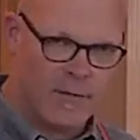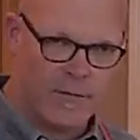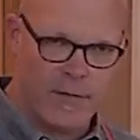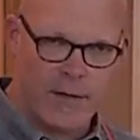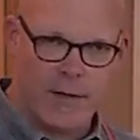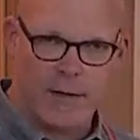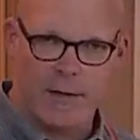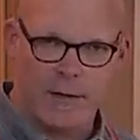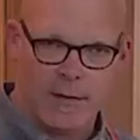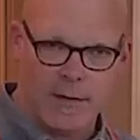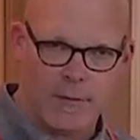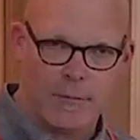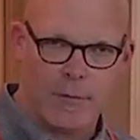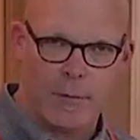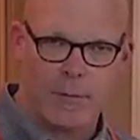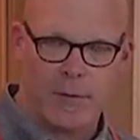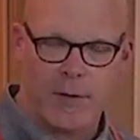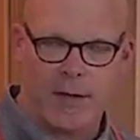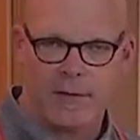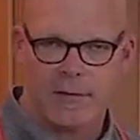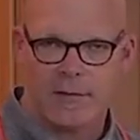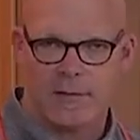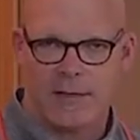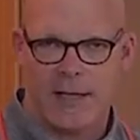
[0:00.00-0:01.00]
to fit in different
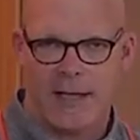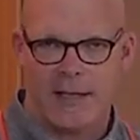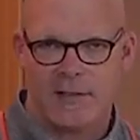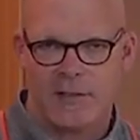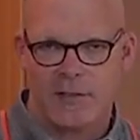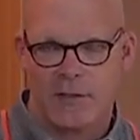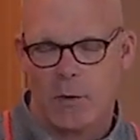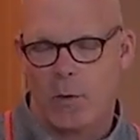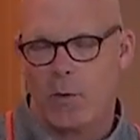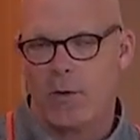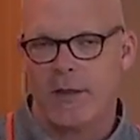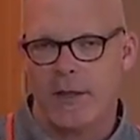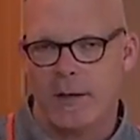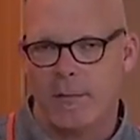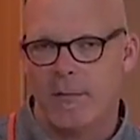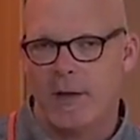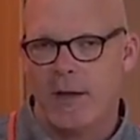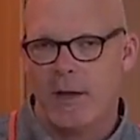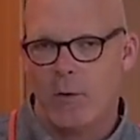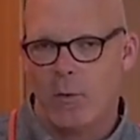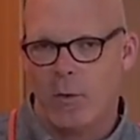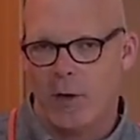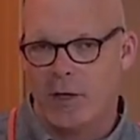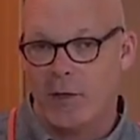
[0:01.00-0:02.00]
places, and store them
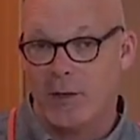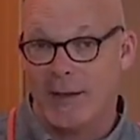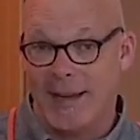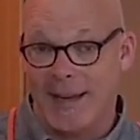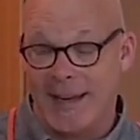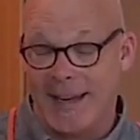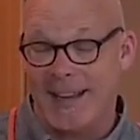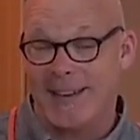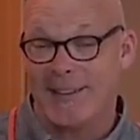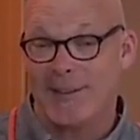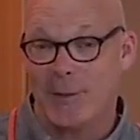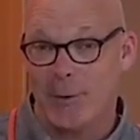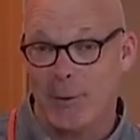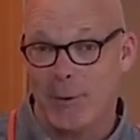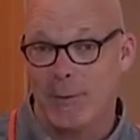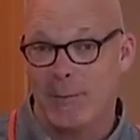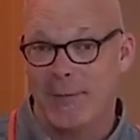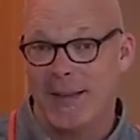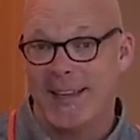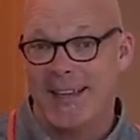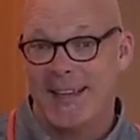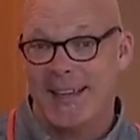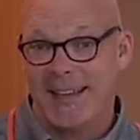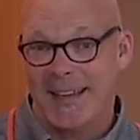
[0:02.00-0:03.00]
where you can get to
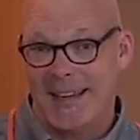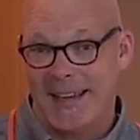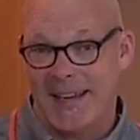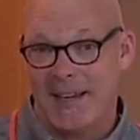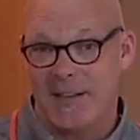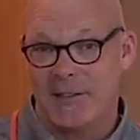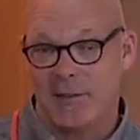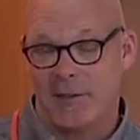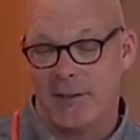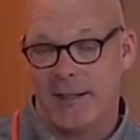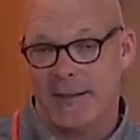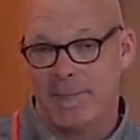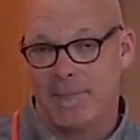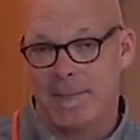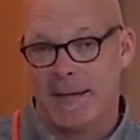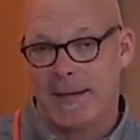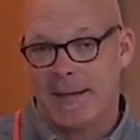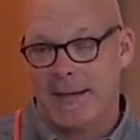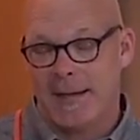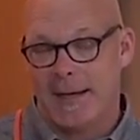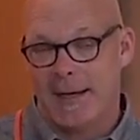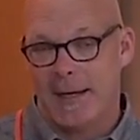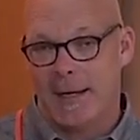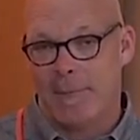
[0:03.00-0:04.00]
them easily.
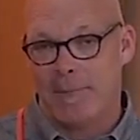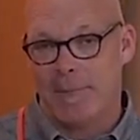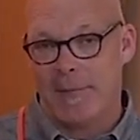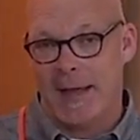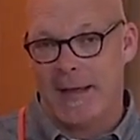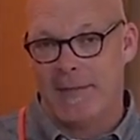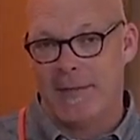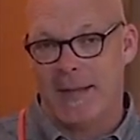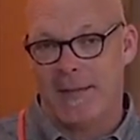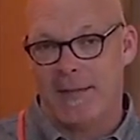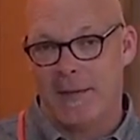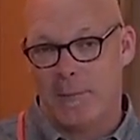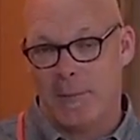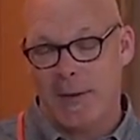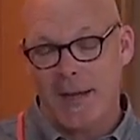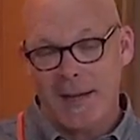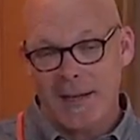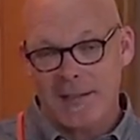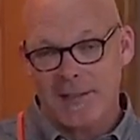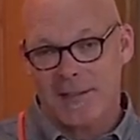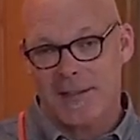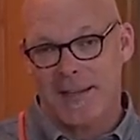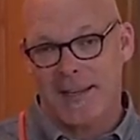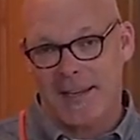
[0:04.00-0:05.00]
And then the
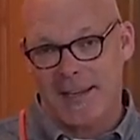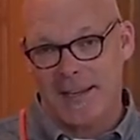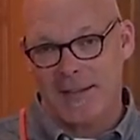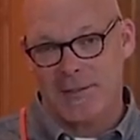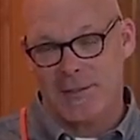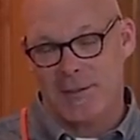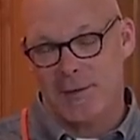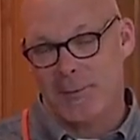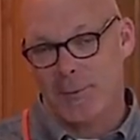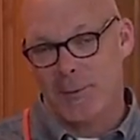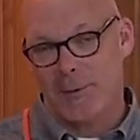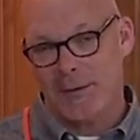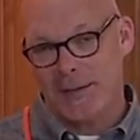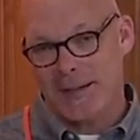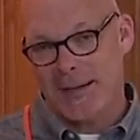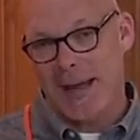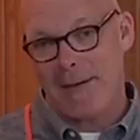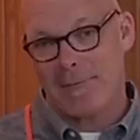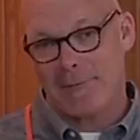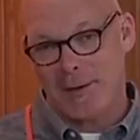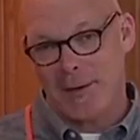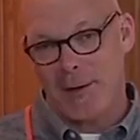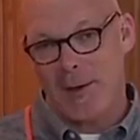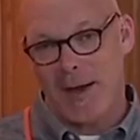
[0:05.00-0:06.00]
biggest thing is you really
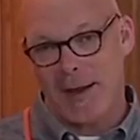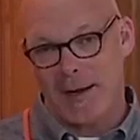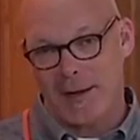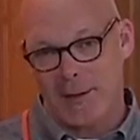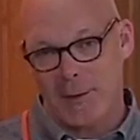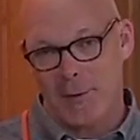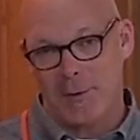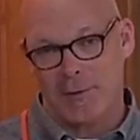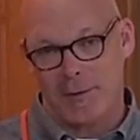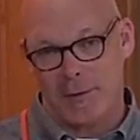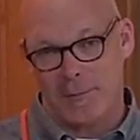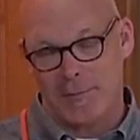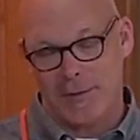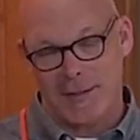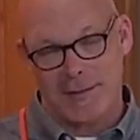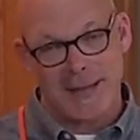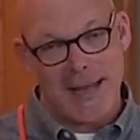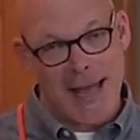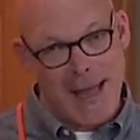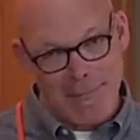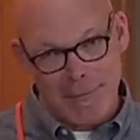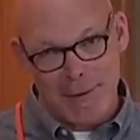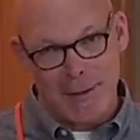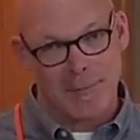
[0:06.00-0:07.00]
have to know how to use them. Just
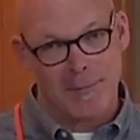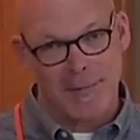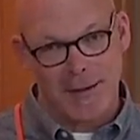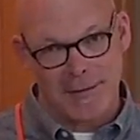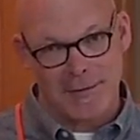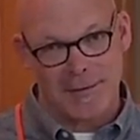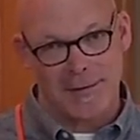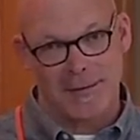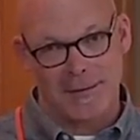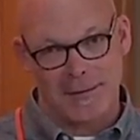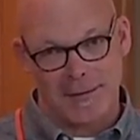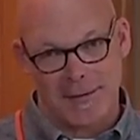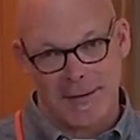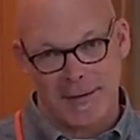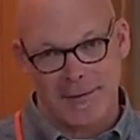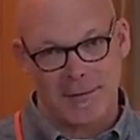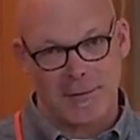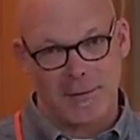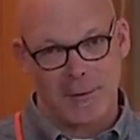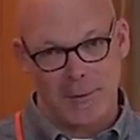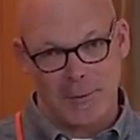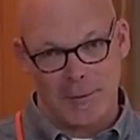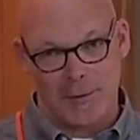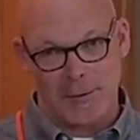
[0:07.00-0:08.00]
having them
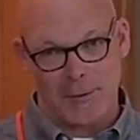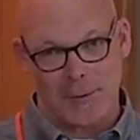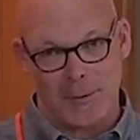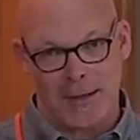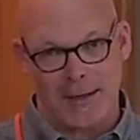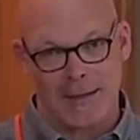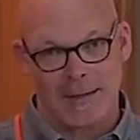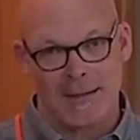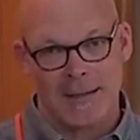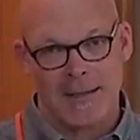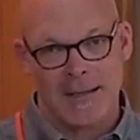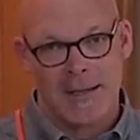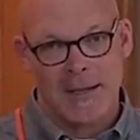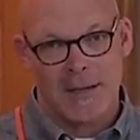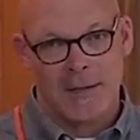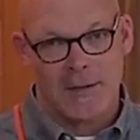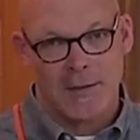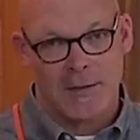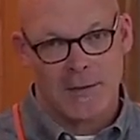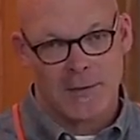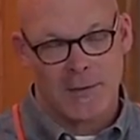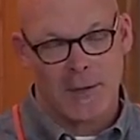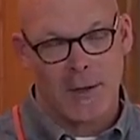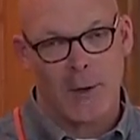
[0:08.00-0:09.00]
doesn't do the trick.
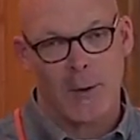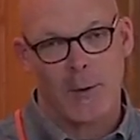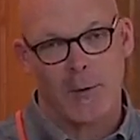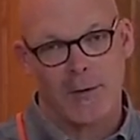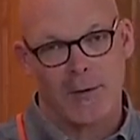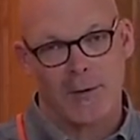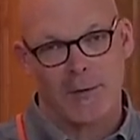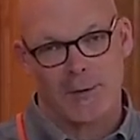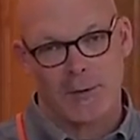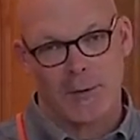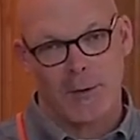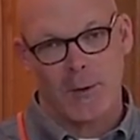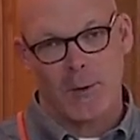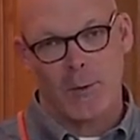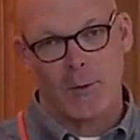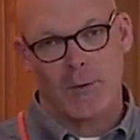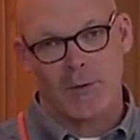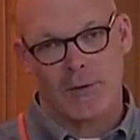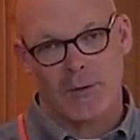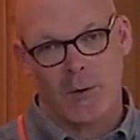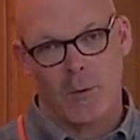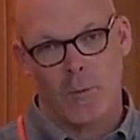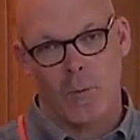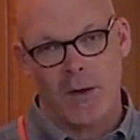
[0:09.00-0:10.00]
So
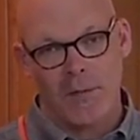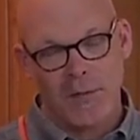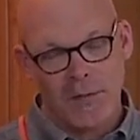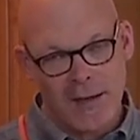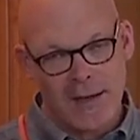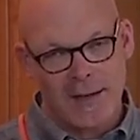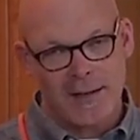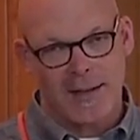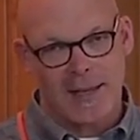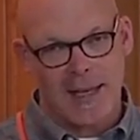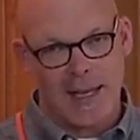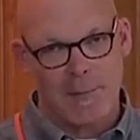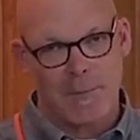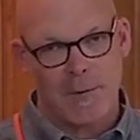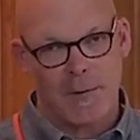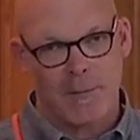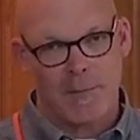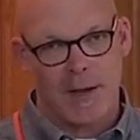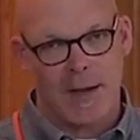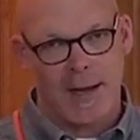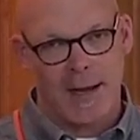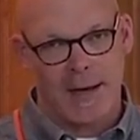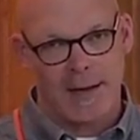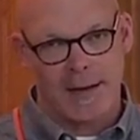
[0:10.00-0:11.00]
one thing to keep in
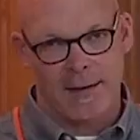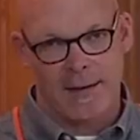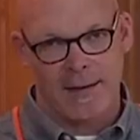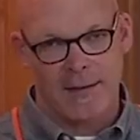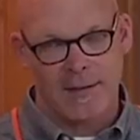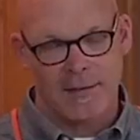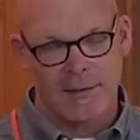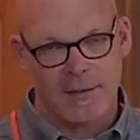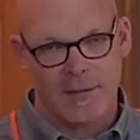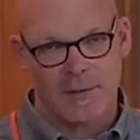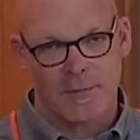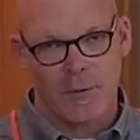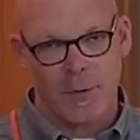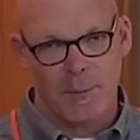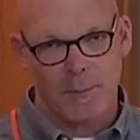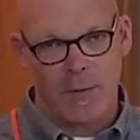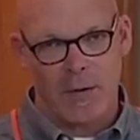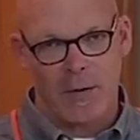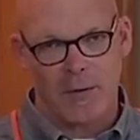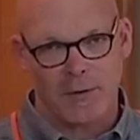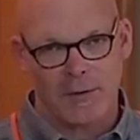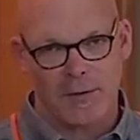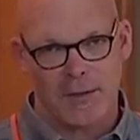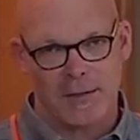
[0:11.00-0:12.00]
mind, and this is
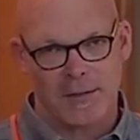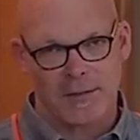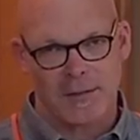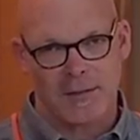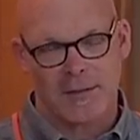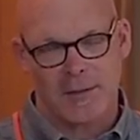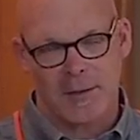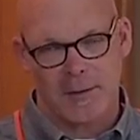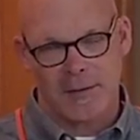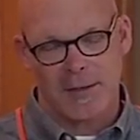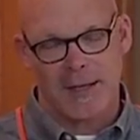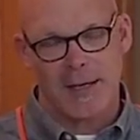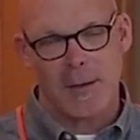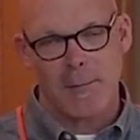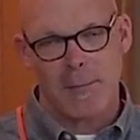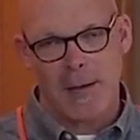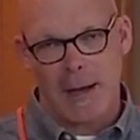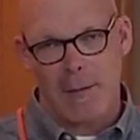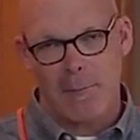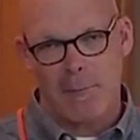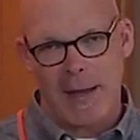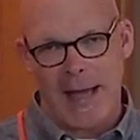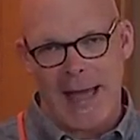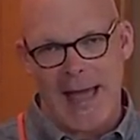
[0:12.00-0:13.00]
football season, so think
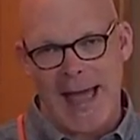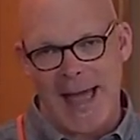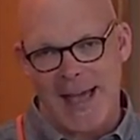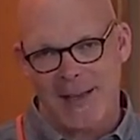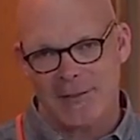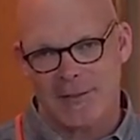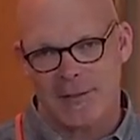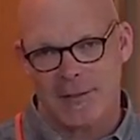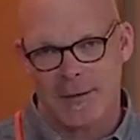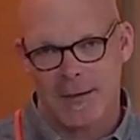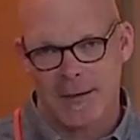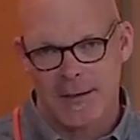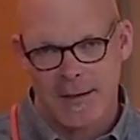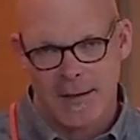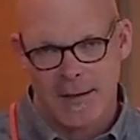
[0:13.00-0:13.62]
about pass.